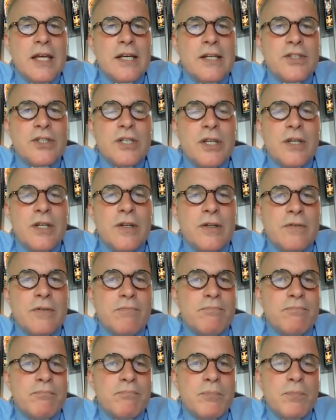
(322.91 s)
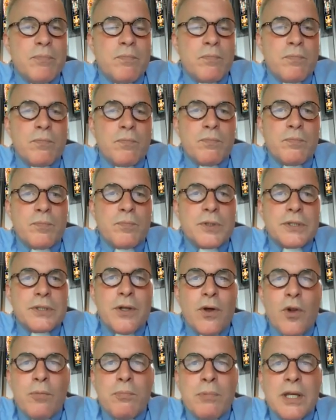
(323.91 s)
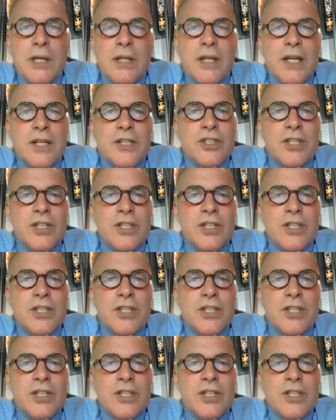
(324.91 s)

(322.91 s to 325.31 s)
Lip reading: she told me that